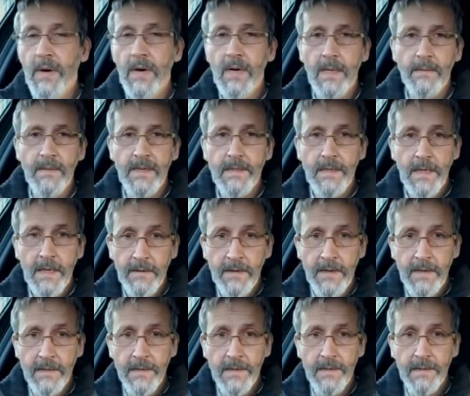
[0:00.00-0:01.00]

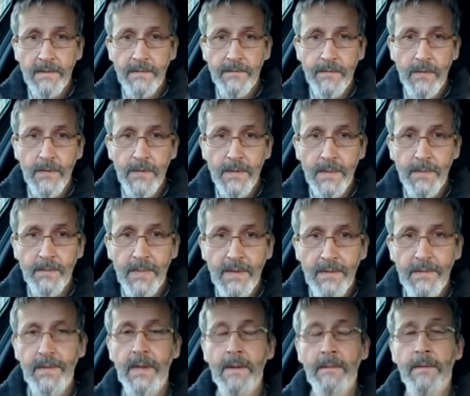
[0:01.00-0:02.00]
parliamentarians had a vote,
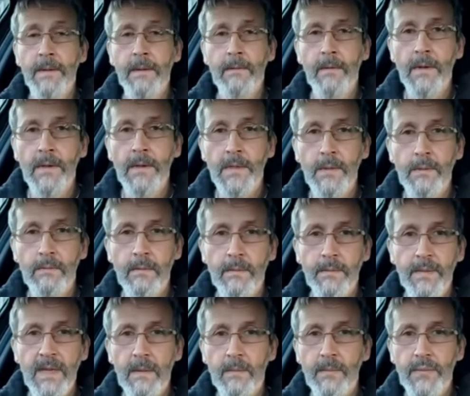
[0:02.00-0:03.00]
but they were the ones who were
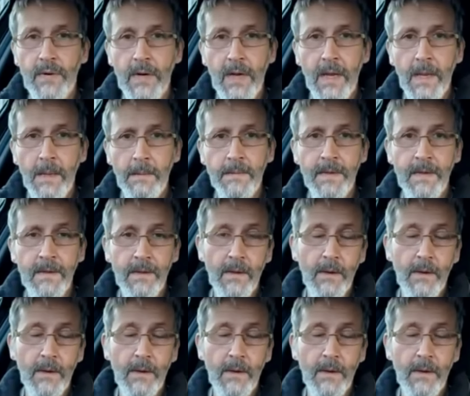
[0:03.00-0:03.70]
being bribed,